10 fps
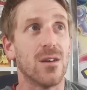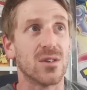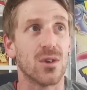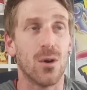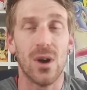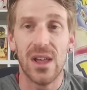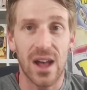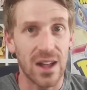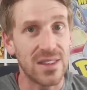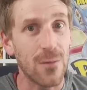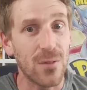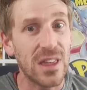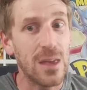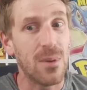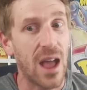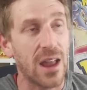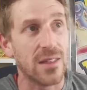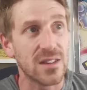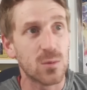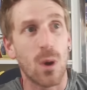So uh, definitely keep an eye on it.
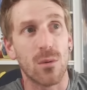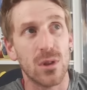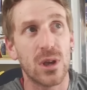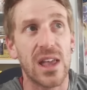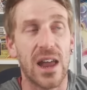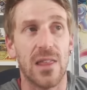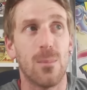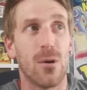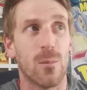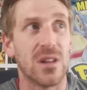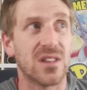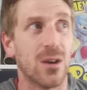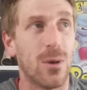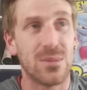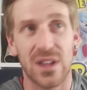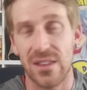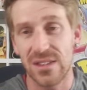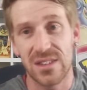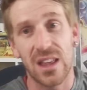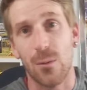This is what we're looking at on the Pokemon Center website. This
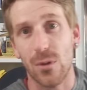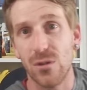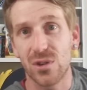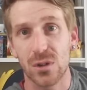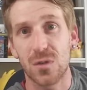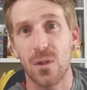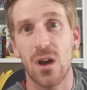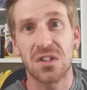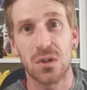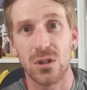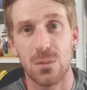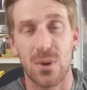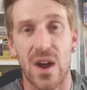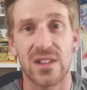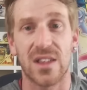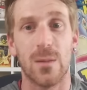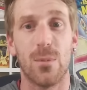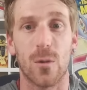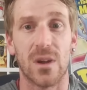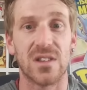is it. When you search for Lost Origin products on the
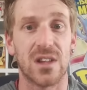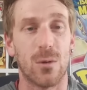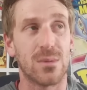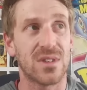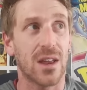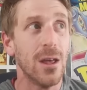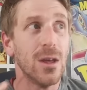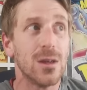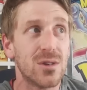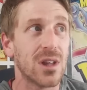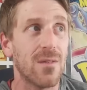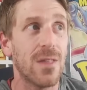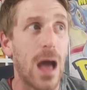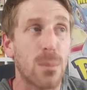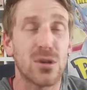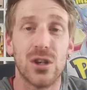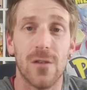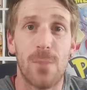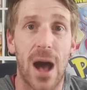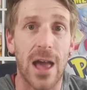Pokemon Center website, you still have the option option
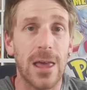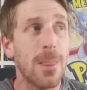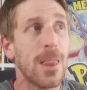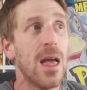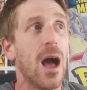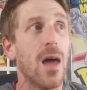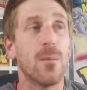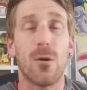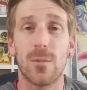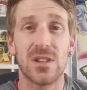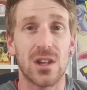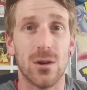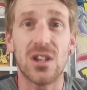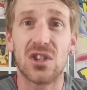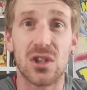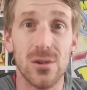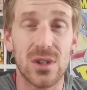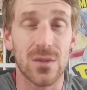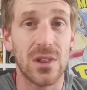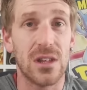of buying uh, the Pokemon Center
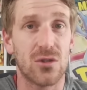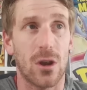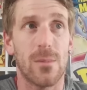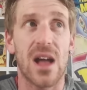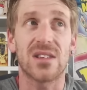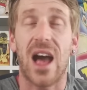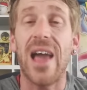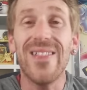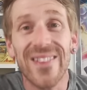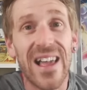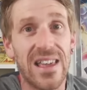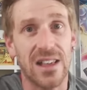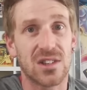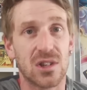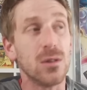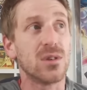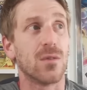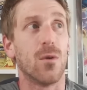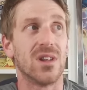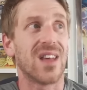exclusive Elite Trainer box. I like
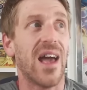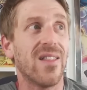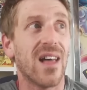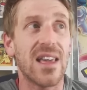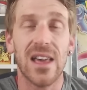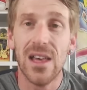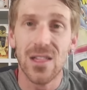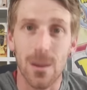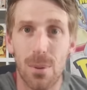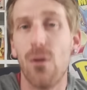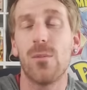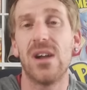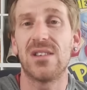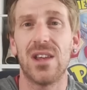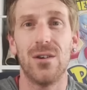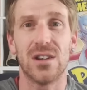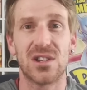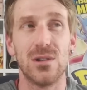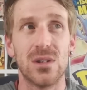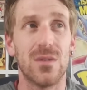exclusive ones. I like the Pokemon Center
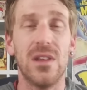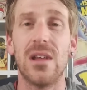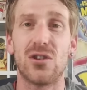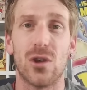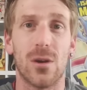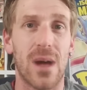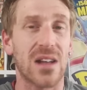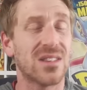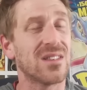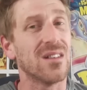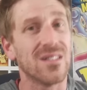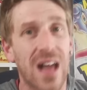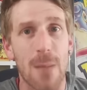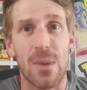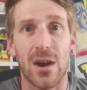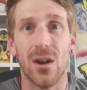exclusive Elite Trainer boxes a lot better.